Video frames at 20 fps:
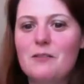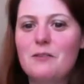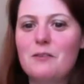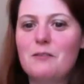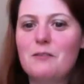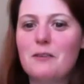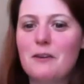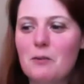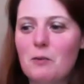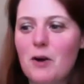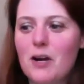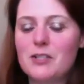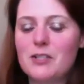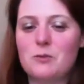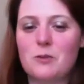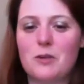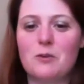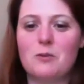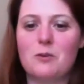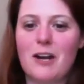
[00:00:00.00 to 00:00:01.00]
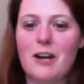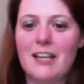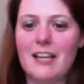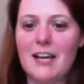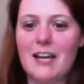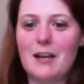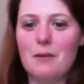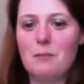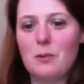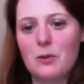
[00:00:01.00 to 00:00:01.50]
if you've ever watched one where I
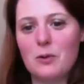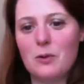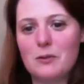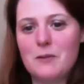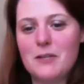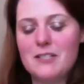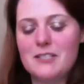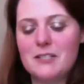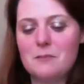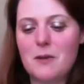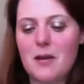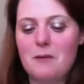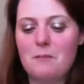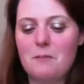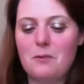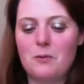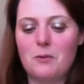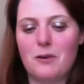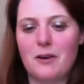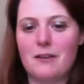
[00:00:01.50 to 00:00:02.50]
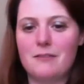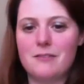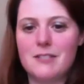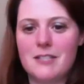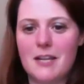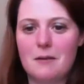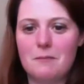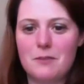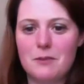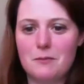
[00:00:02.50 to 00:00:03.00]
like pull a piece of paper where I've
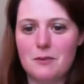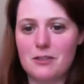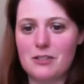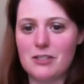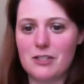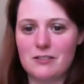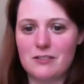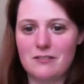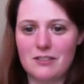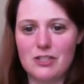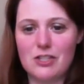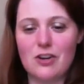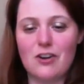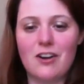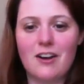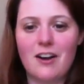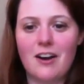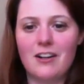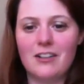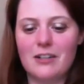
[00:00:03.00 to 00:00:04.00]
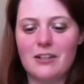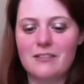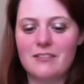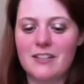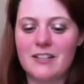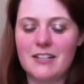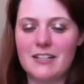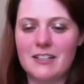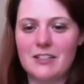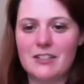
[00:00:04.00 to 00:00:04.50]
stamped a bunch of junk all
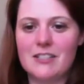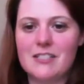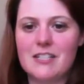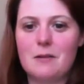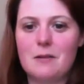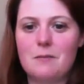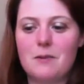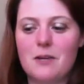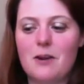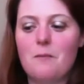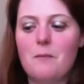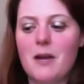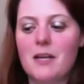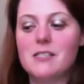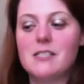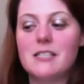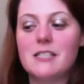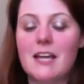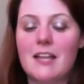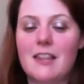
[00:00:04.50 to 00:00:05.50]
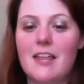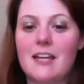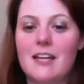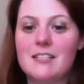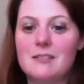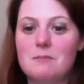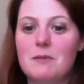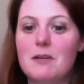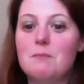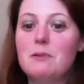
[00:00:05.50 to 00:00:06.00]
over it and it looks like a big old mess. Yeah,
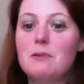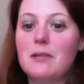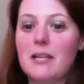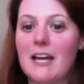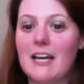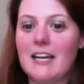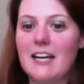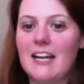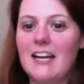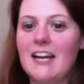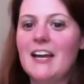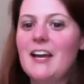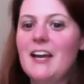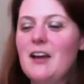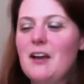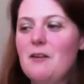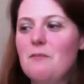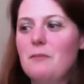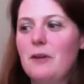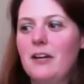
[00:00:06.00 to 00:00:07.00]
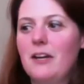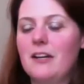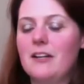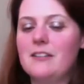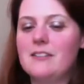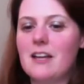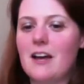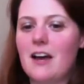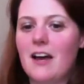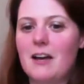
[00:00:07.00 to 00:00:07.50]
that's me planning
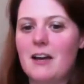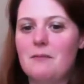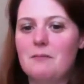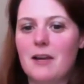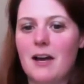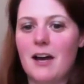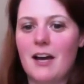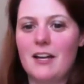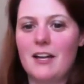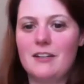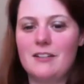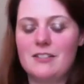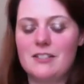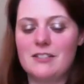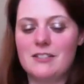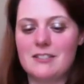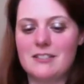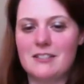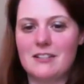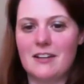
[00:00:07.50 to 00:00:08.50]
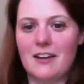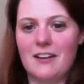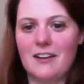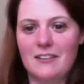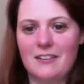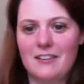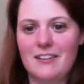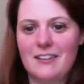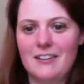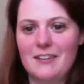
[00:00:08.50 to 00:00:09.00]
because I am not just
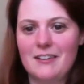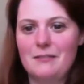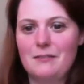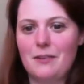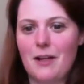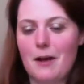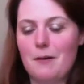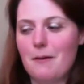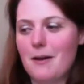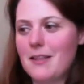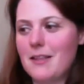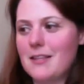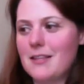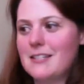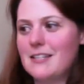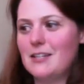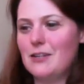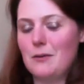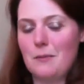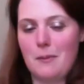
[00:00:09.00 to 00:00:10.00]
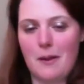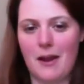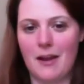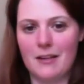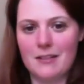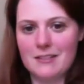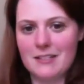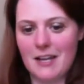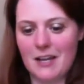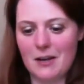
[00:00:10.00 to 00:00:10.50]
a fly by the seat of your
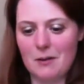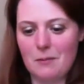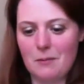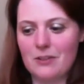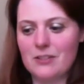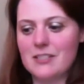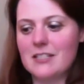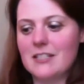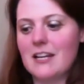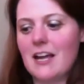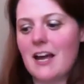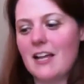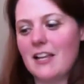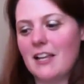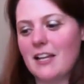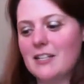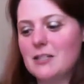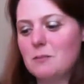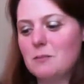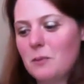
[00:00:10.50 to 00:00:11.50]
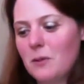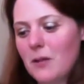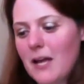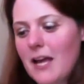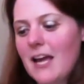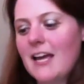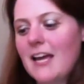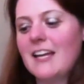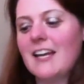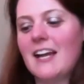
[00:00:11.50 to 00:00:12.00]
pants kind of person. I like to
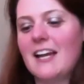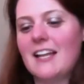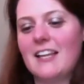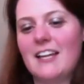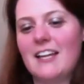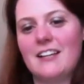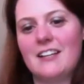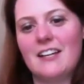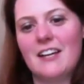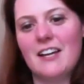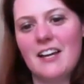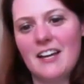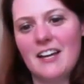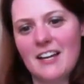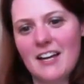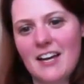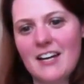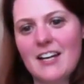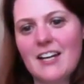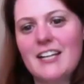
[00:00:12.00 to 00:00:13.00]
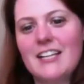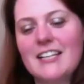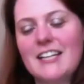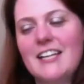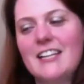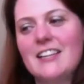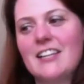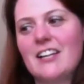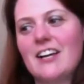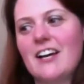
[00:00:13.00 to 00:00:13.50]
plan. I like kind of
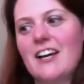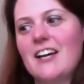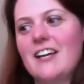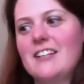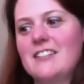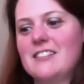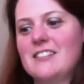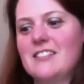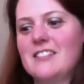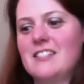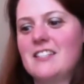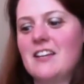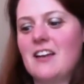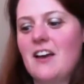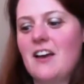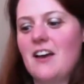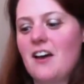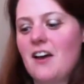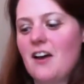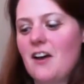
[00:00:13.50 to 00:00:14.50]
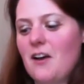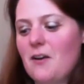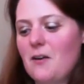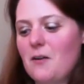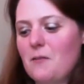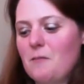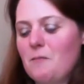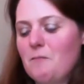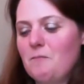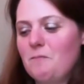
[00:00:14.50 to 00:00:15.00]
clean lines.
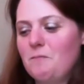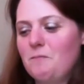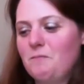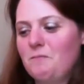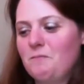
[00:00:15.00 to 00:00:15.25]
Um,